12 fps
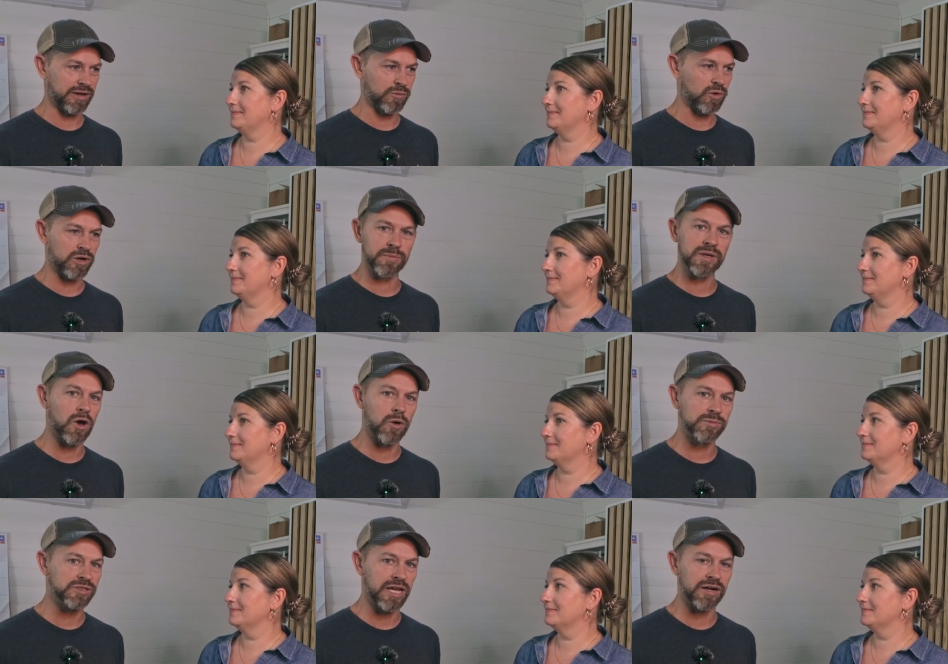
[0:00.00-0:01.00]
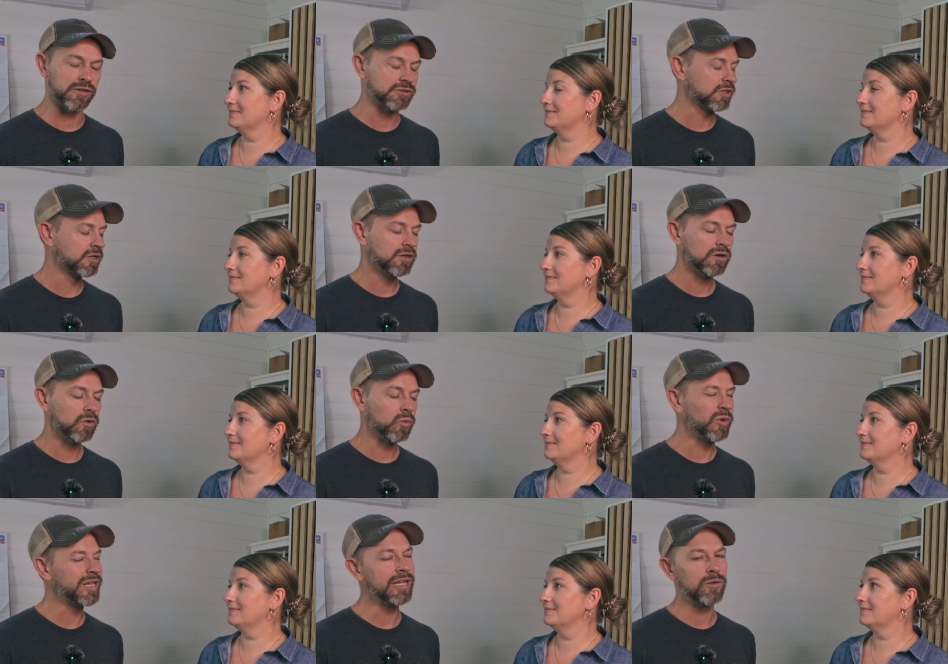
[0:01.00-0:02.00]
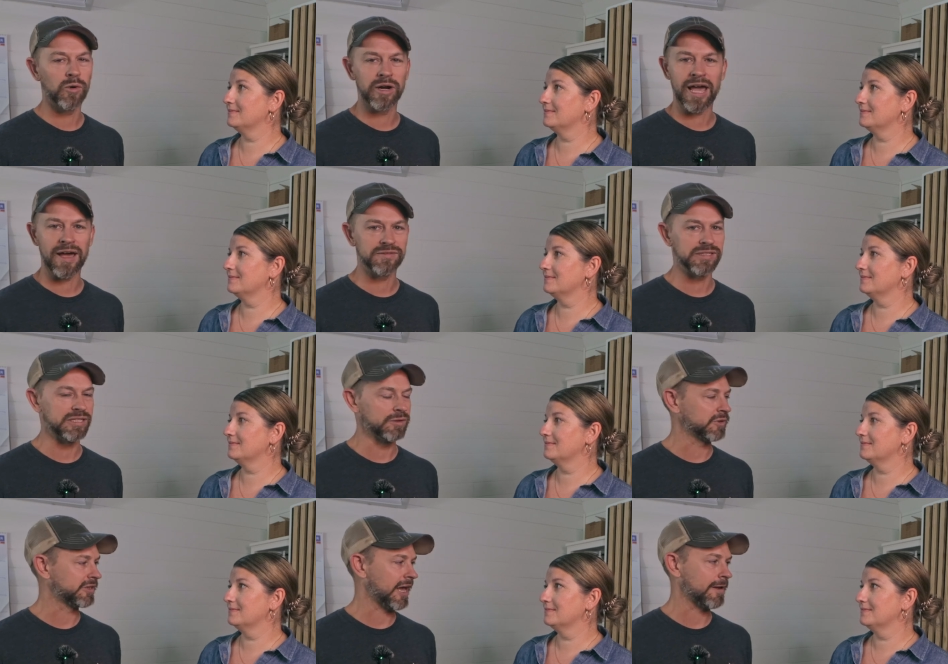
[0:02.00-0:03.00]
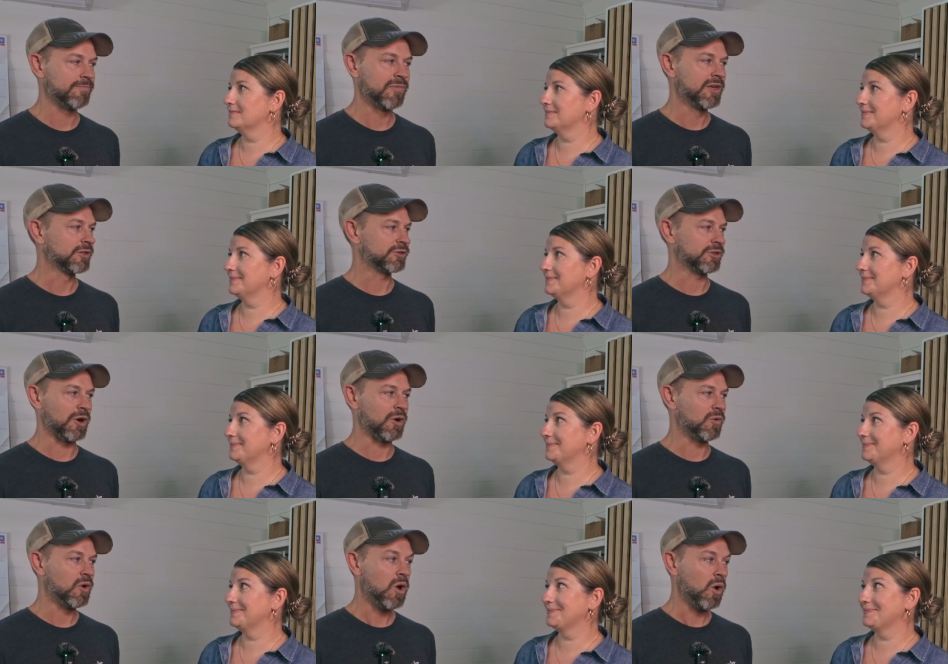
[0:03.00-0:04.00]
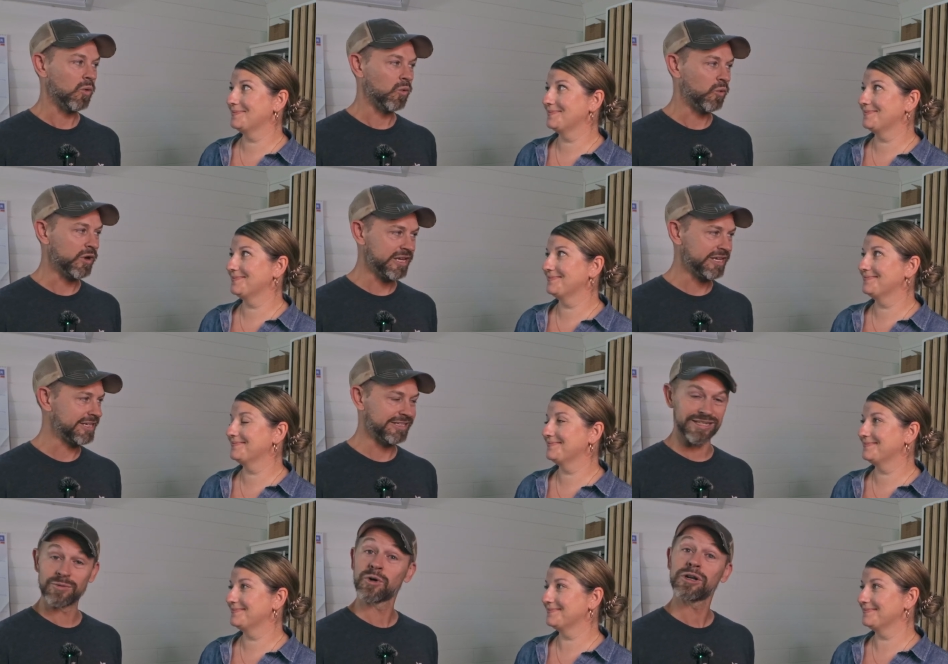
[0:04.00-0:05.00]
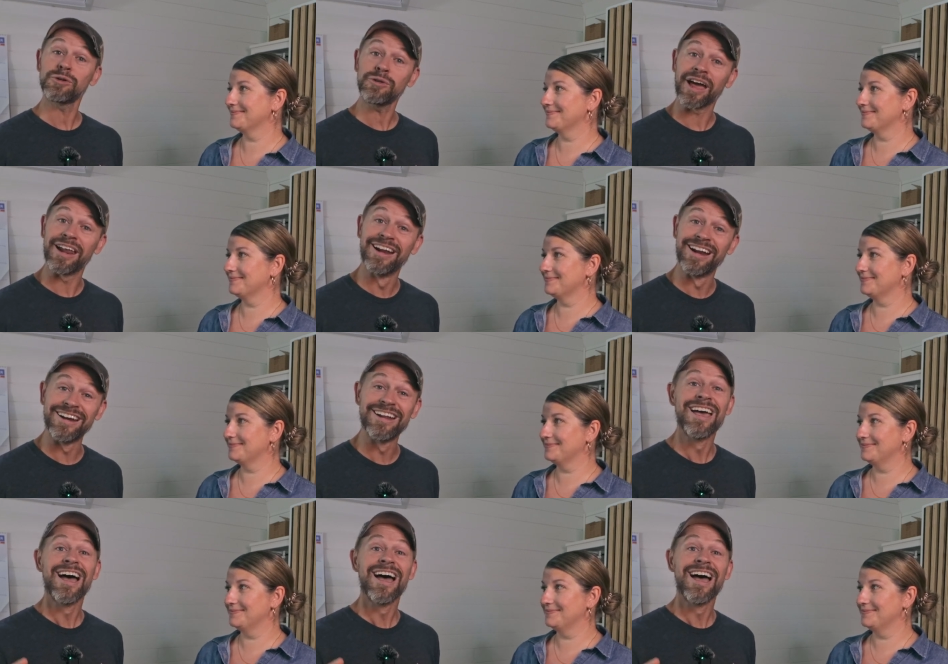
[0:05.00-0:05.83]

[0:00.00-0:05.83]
Speaker 1: like wannabe homesteaders, we didn't want to have to deal with that. So we didn't want to do that.